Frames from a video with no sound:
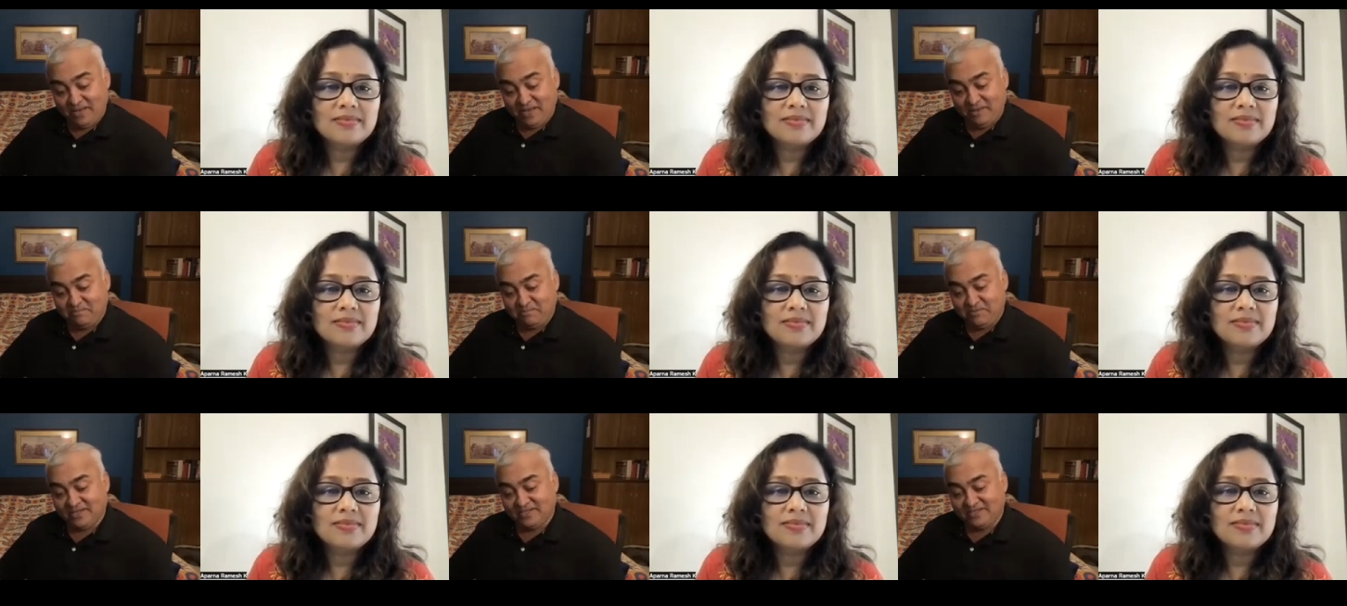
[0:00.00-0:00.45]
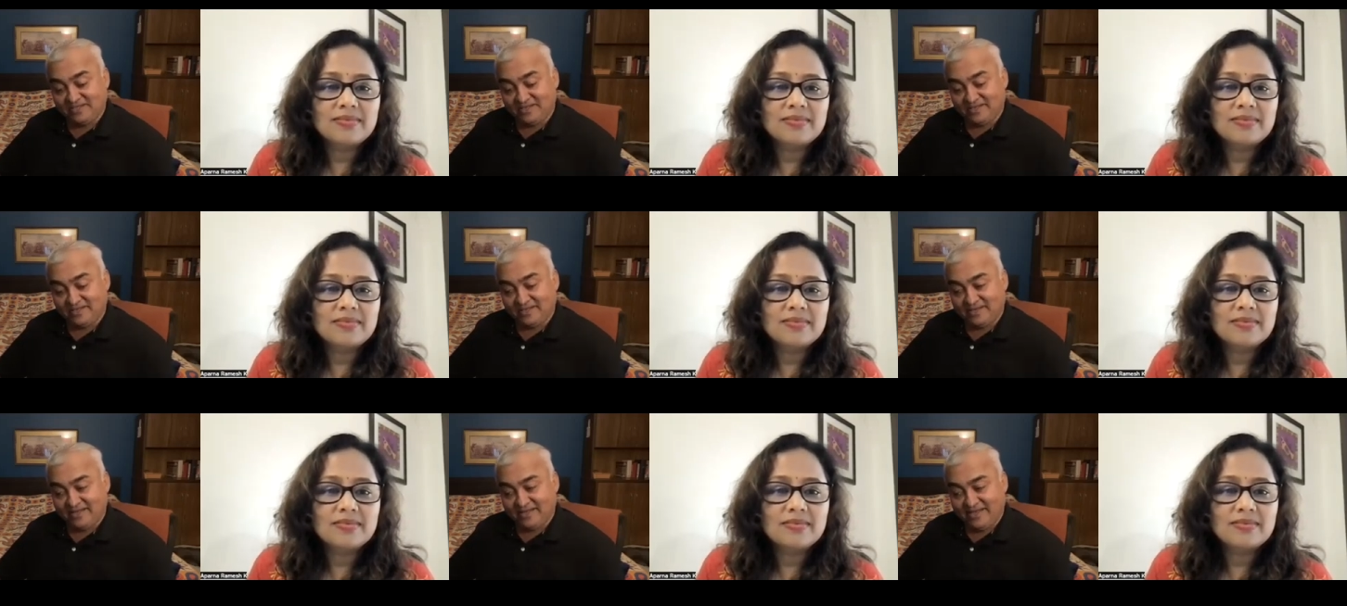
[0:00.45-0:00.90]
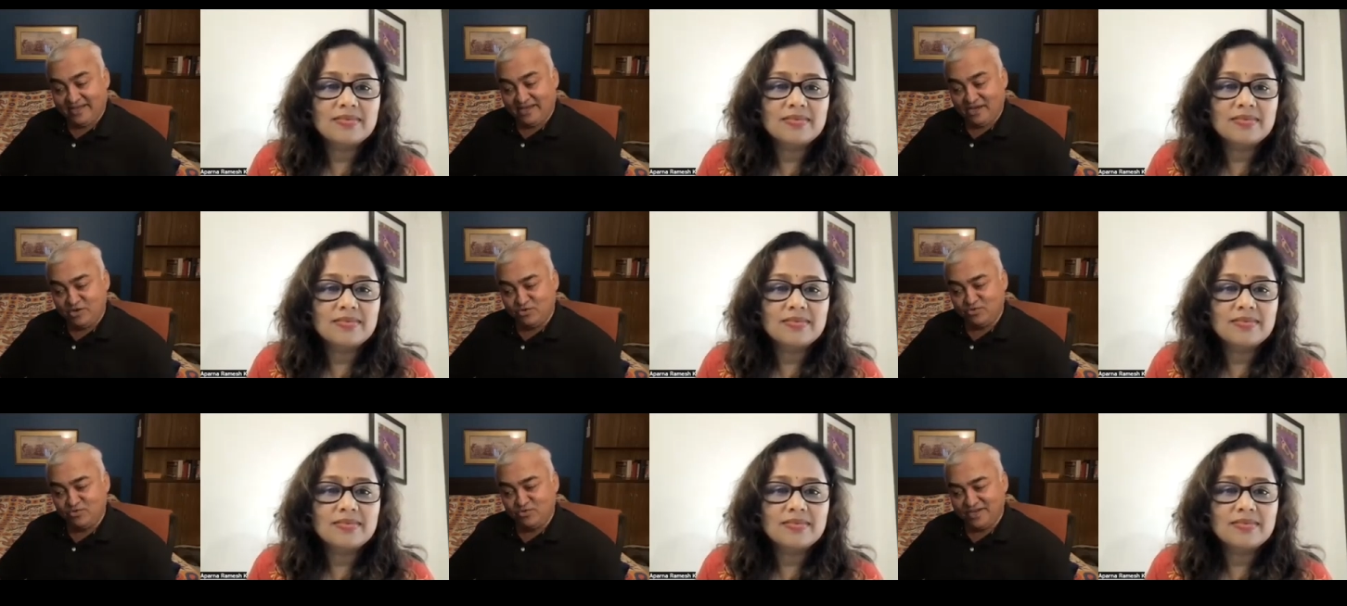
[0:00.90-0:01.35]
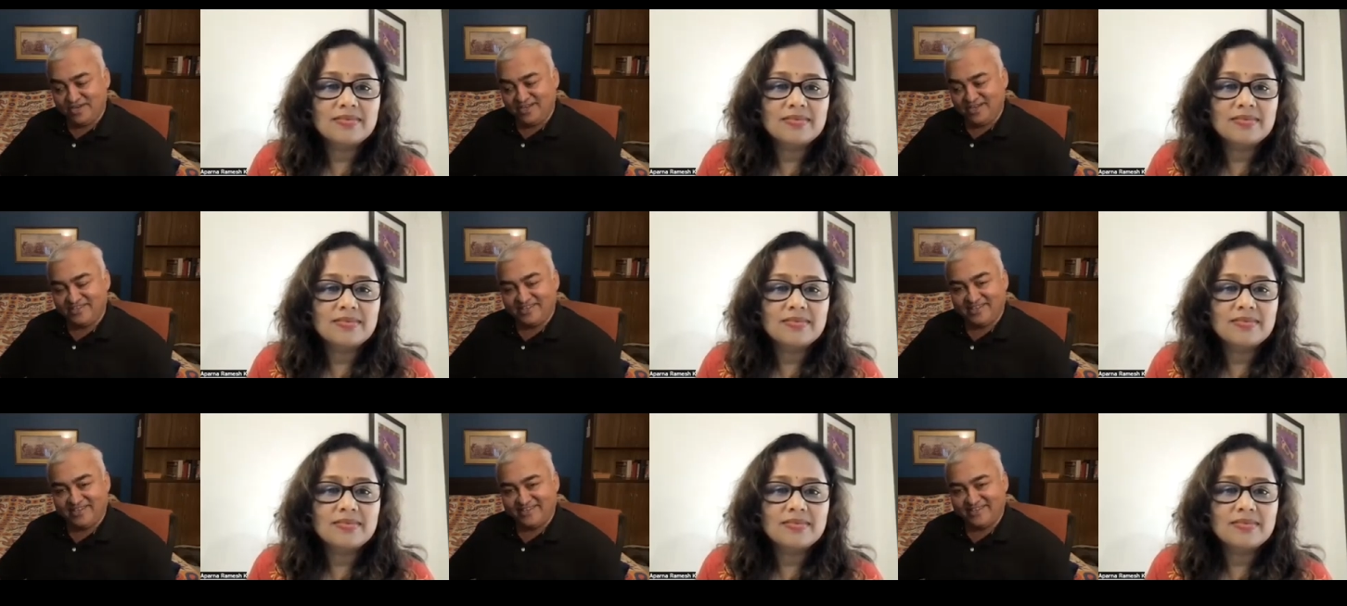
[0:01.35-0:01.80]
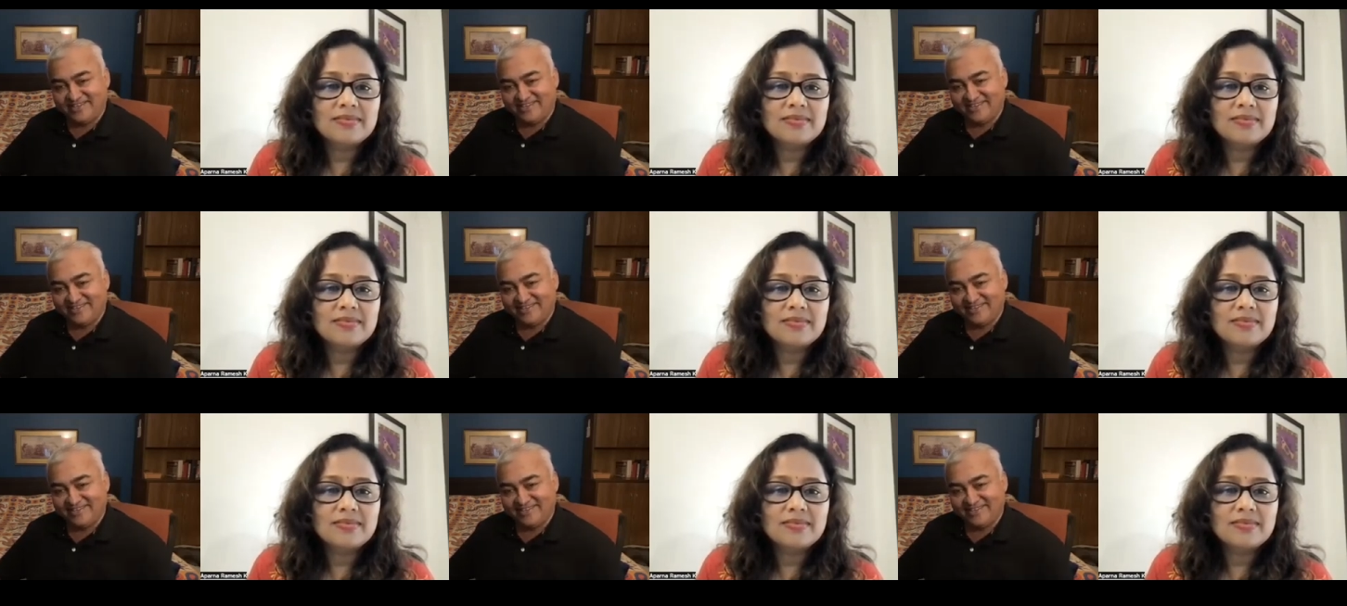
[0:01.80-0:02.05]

Speaker 1: a person, uh, a new initiate,